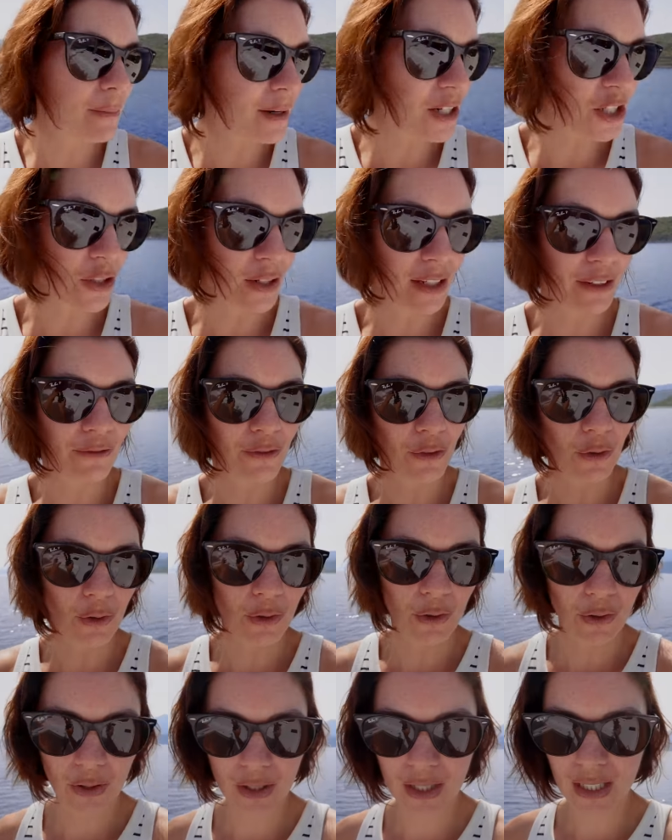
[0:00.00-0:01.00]
much looking
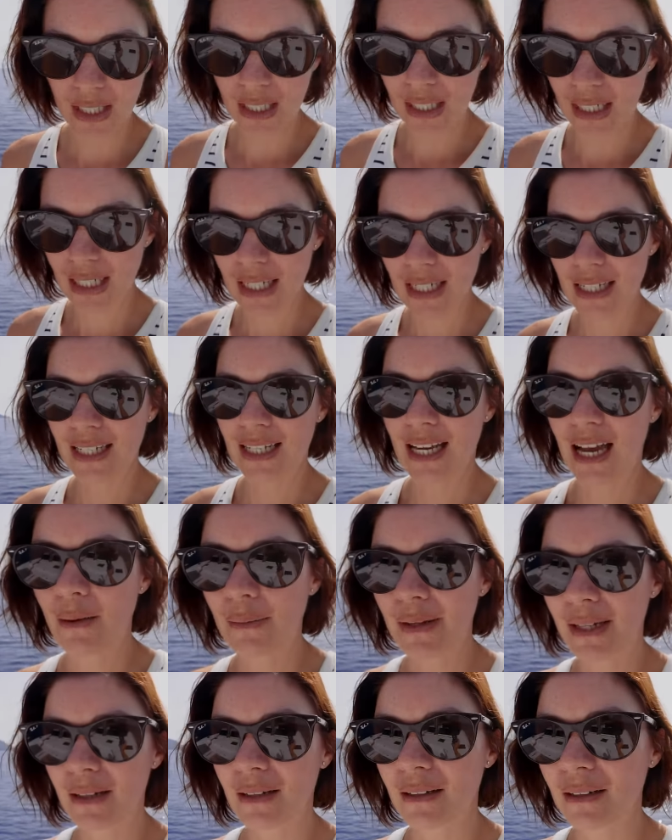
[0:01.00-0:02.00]
forward to
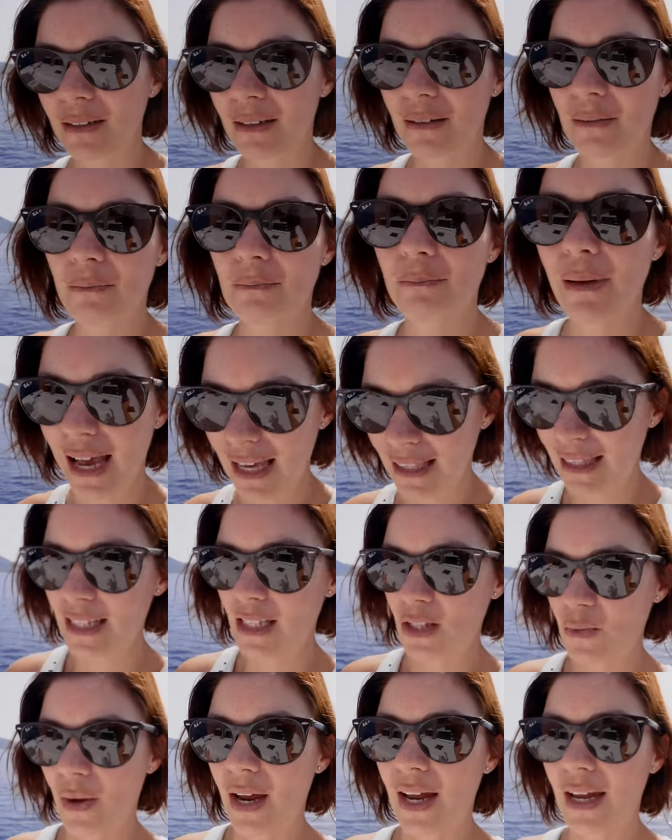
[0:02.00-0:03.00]
coming back
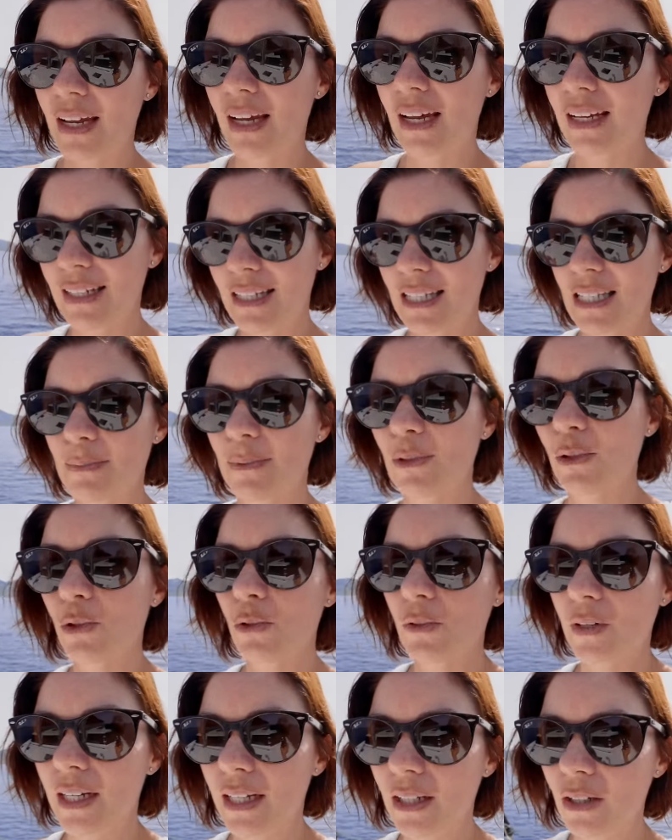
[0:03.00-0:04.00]
this way and
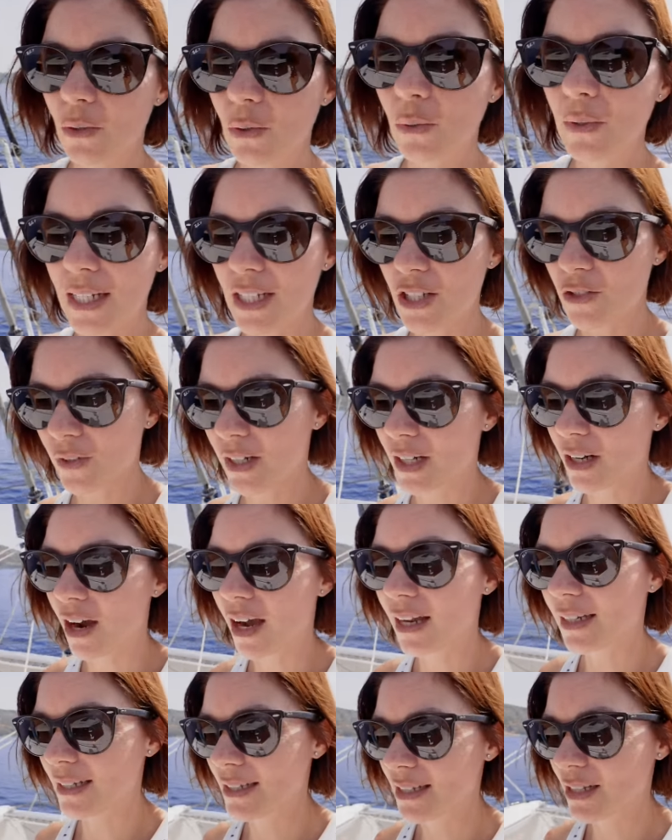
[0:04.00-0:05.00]
exploring all these Greek
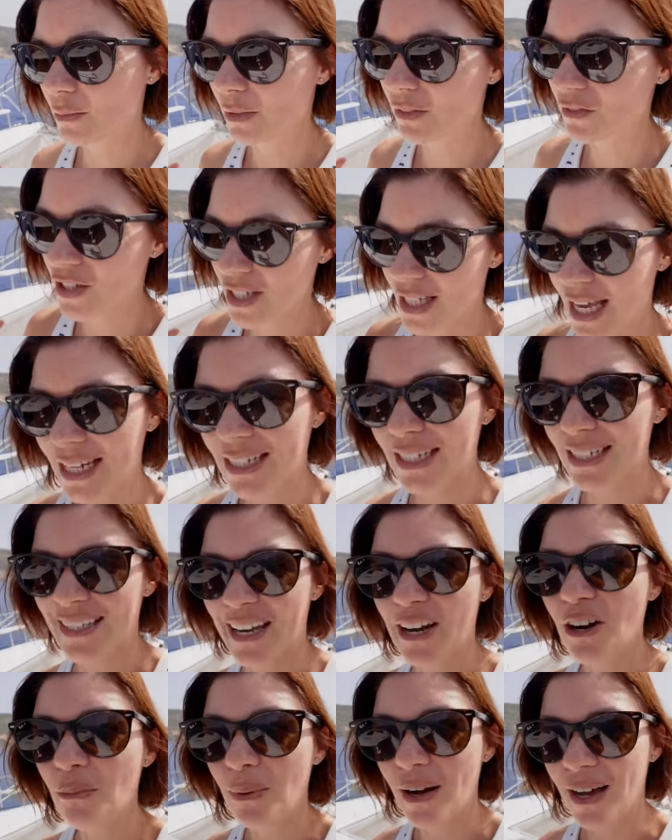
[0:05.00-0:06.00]
islands that we've just had to
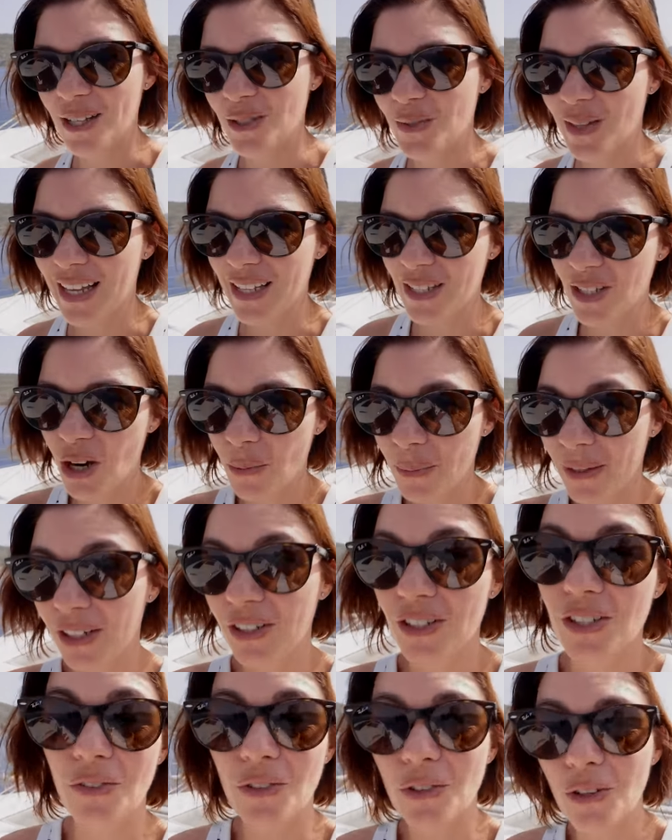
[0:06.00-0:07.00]
sail past without stopping,
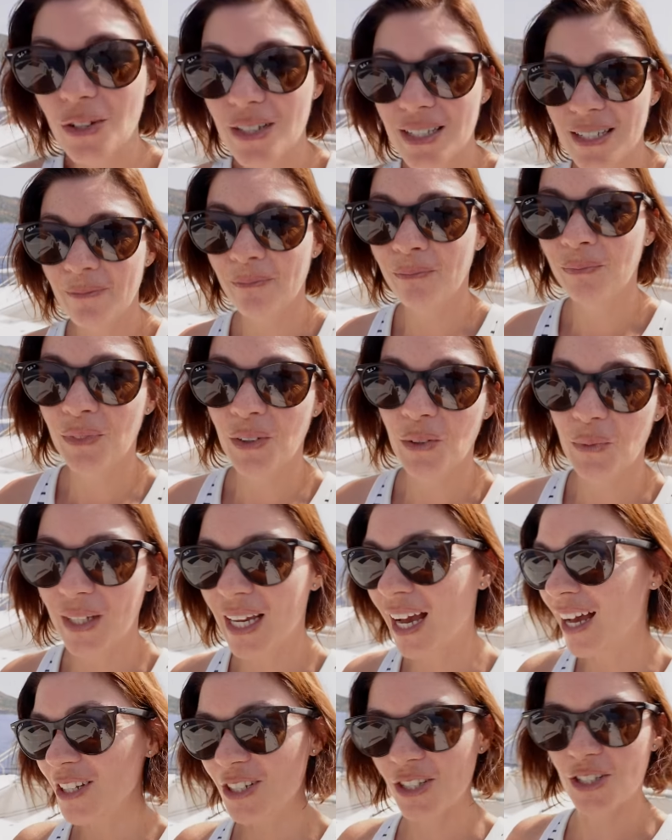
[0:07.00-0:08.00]
because of course we
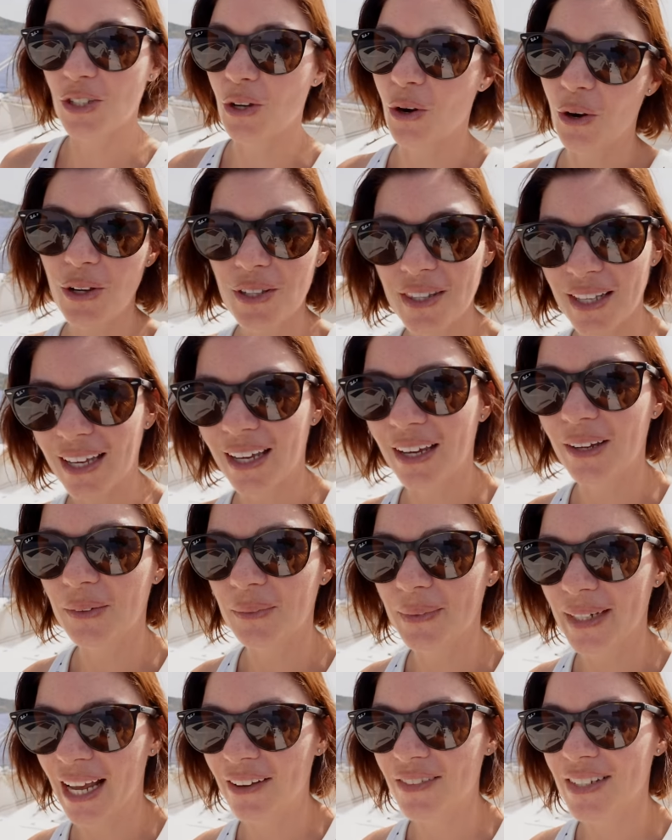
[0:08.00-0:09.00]
can't just go there,
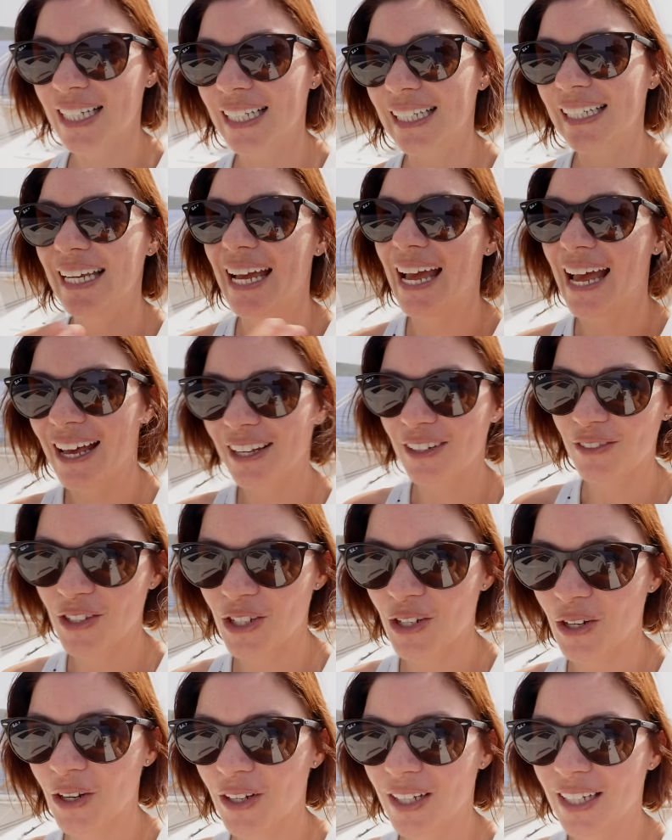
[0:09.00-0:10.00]
we have to clear out of
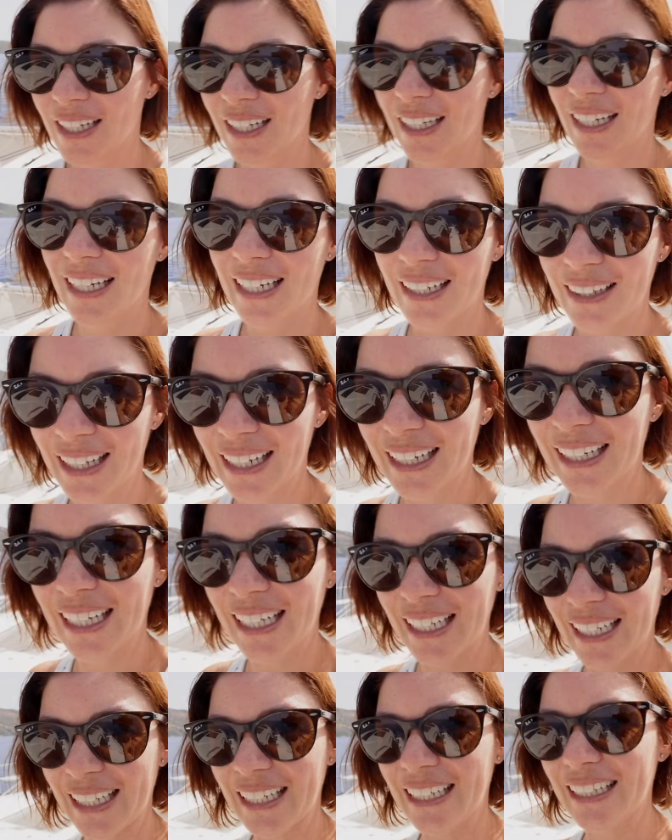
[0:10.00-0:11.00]
Turkey and then
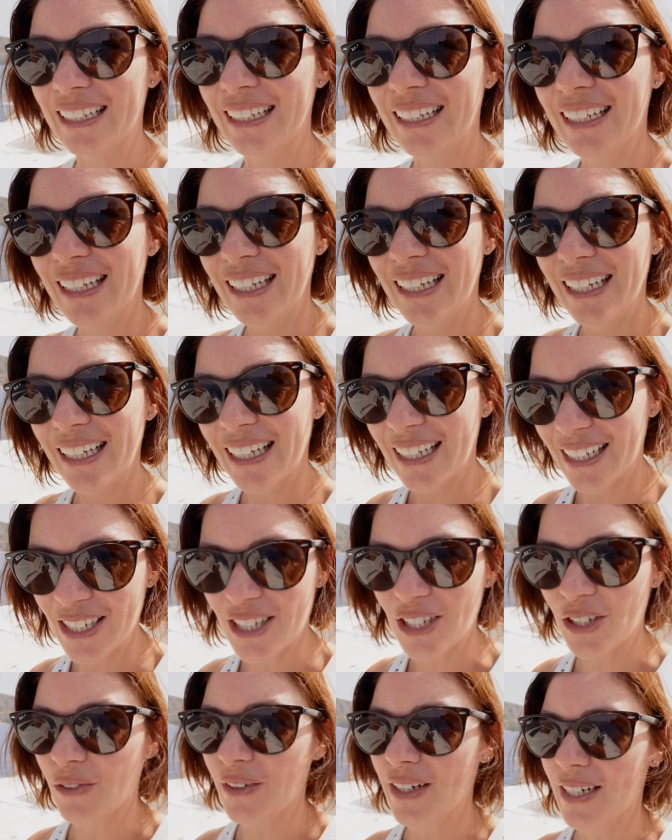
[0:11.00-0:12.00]
clear
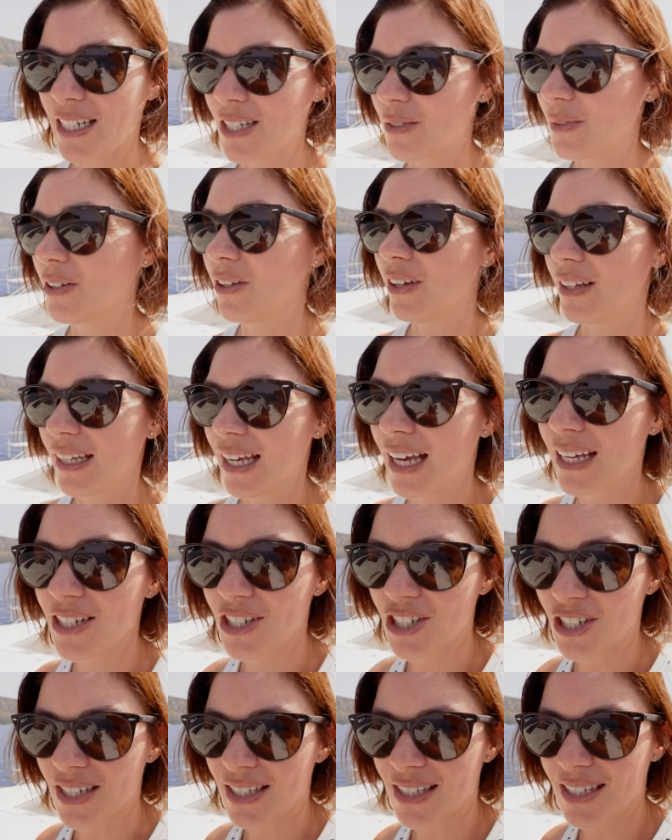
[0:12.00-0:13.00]
into Greece. We're not allowed to
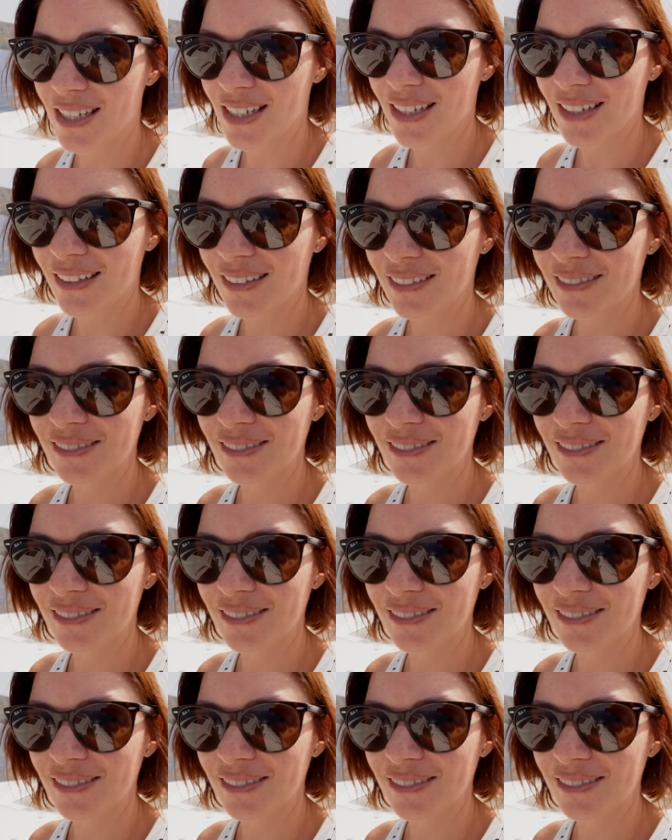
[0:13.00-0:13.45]
just